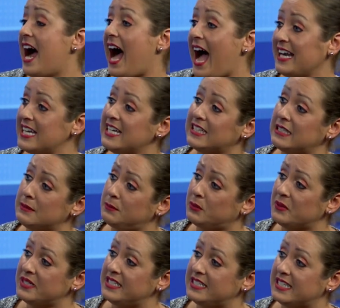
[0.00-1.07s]
I can get the
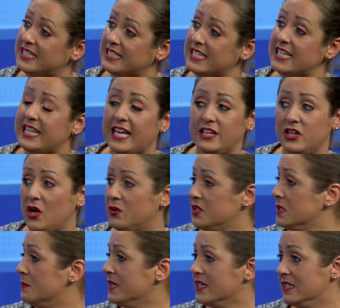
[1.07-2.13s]
employees to see that no,
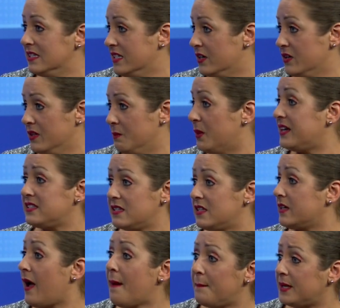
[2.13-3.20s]
just because they're the president
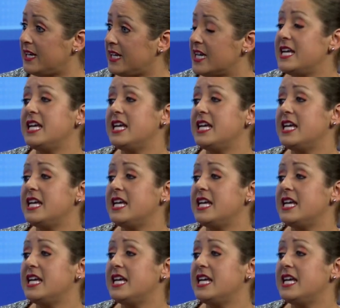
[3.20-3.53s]
of the company